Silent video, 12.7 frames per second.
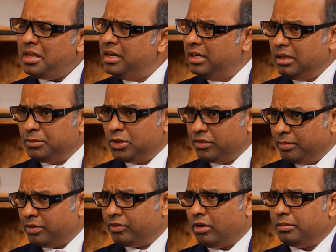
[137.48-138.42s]
in terms of the
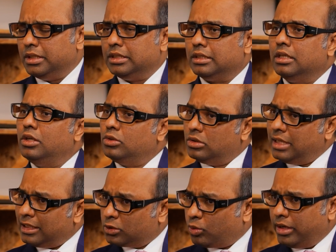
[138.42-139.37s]
performance. So
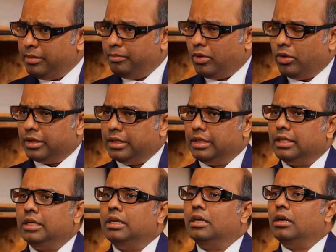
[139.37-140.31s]
that's quite important.
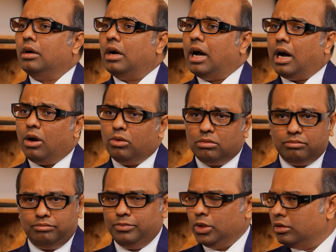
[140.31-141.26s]
How
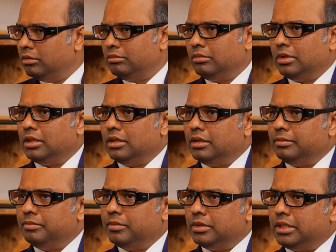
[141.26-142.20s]

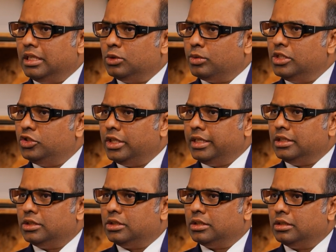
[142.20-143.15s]
things will change